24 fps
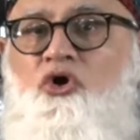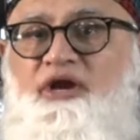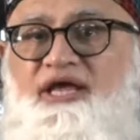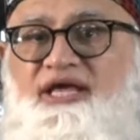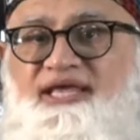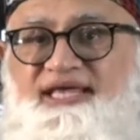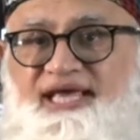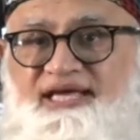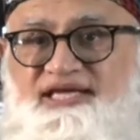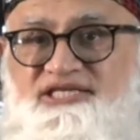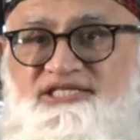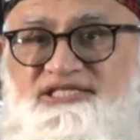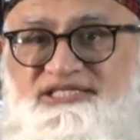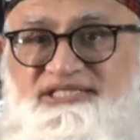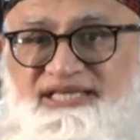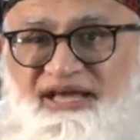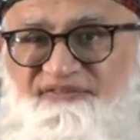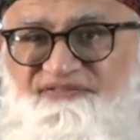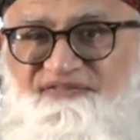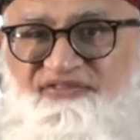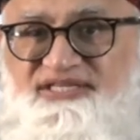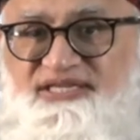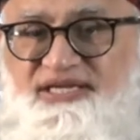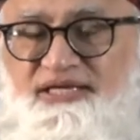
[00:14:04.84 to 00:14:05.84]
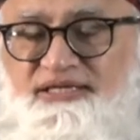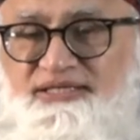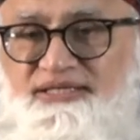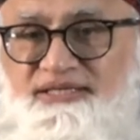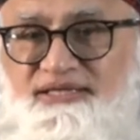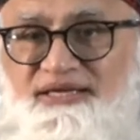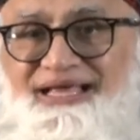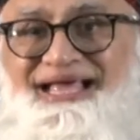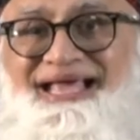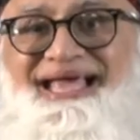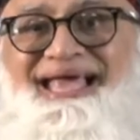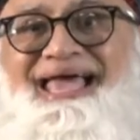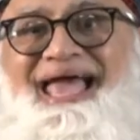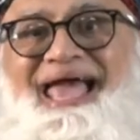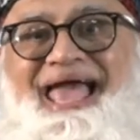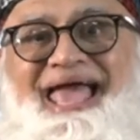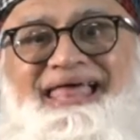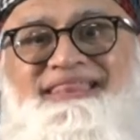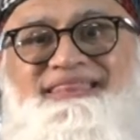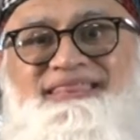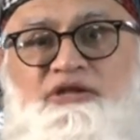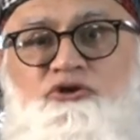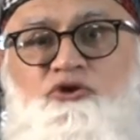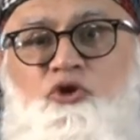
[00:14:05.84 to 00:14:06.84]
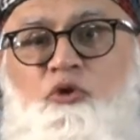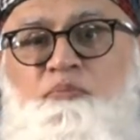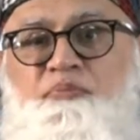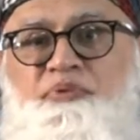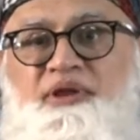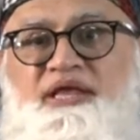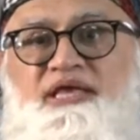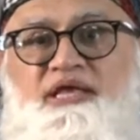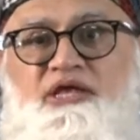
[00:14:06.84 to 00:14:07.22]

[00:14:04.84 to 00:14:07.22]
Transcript: cash deficit, and then you'll bring